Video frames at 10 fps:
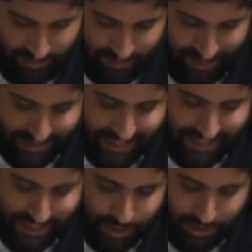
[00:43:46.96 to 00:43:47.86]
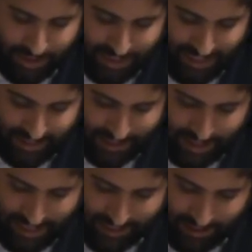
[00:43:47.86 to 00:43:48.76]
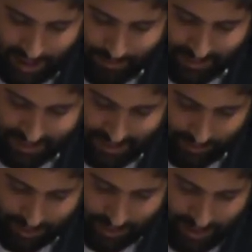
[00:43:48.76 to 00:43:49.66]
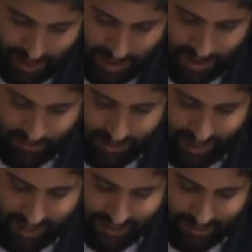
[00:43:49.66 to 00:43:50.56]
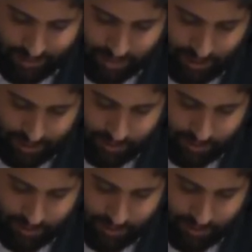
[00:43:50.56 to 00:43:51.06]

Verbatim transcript: they get used to it. The Shach copied his language. And the genius Rabbeinu